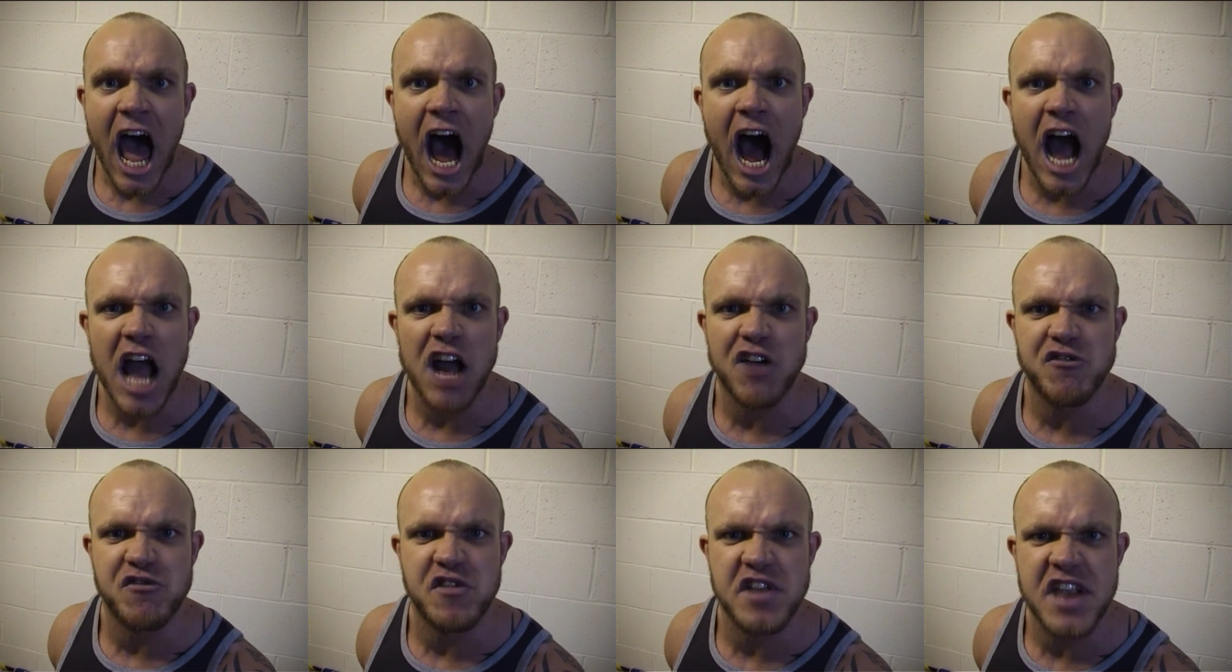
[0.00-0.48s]

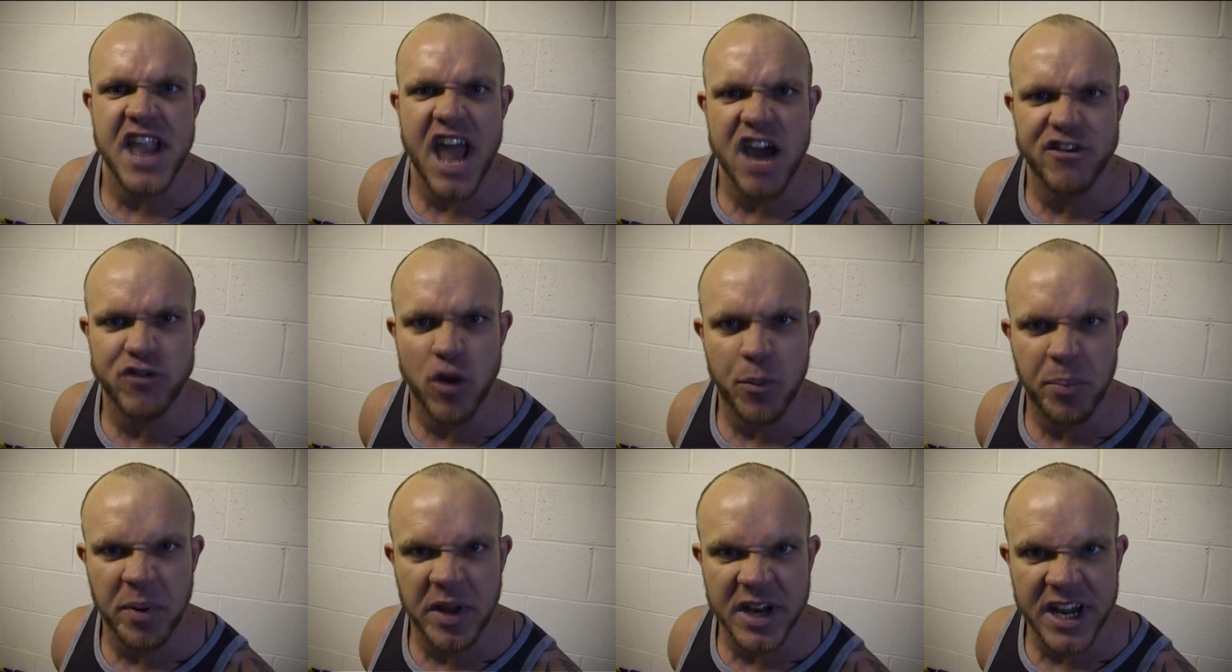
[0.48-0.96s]
I have
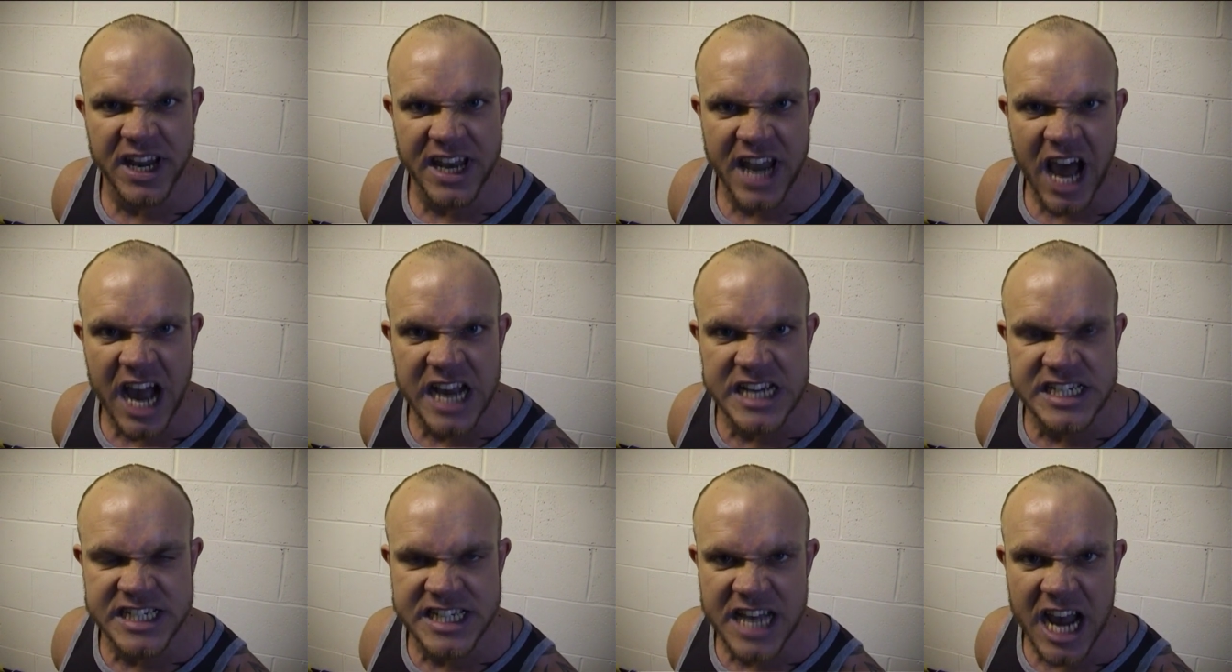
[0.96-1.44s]
never been a
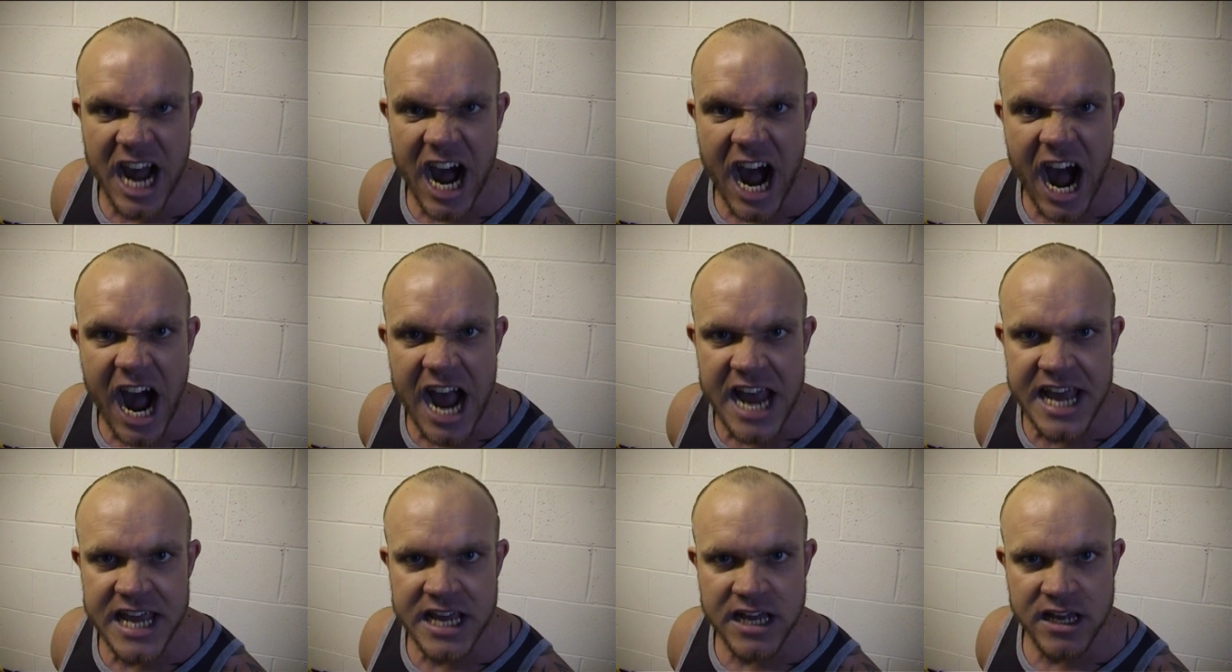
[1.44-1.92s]
nice
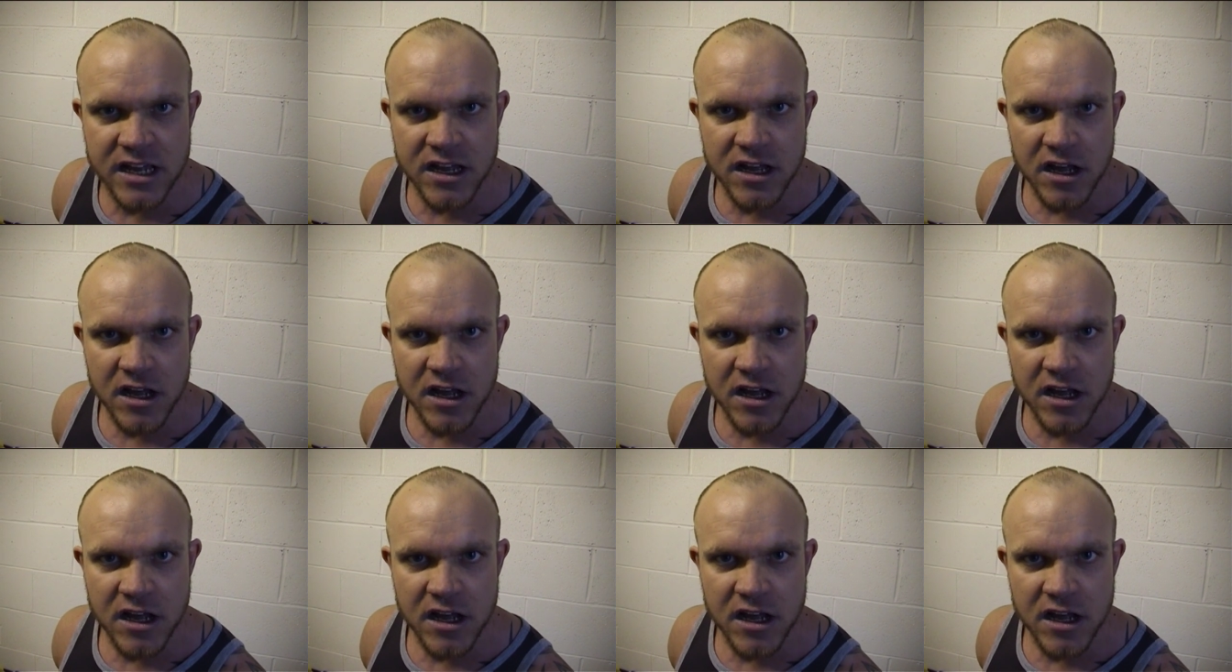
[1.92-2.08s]
guy.